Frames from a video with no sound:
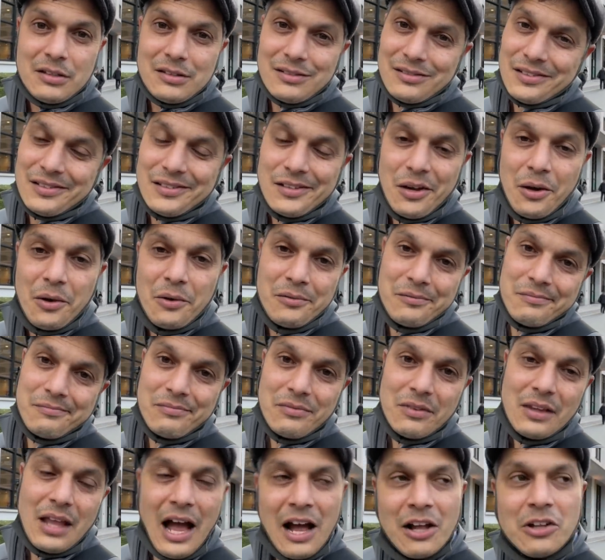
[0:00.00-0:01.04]
So
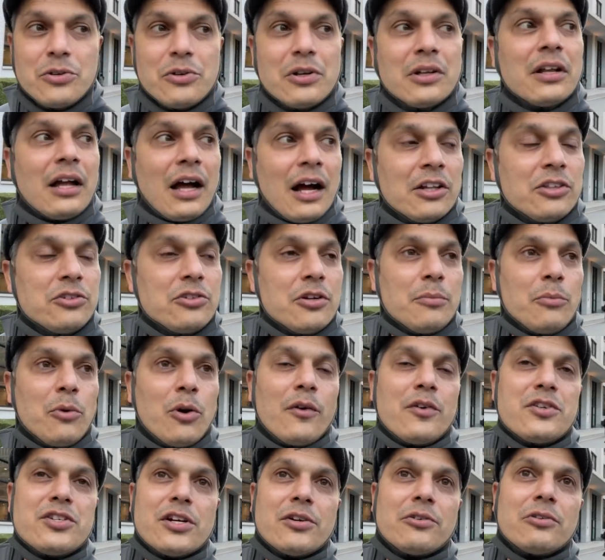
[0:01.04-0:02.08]
I'll do a, I'll do a
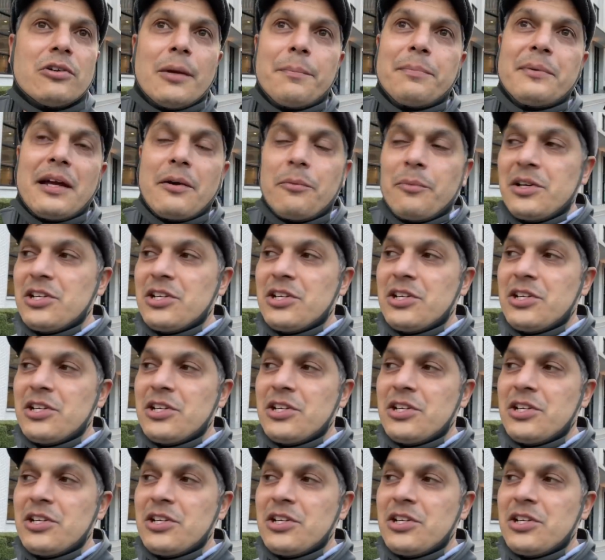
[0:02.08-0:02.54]
more general update.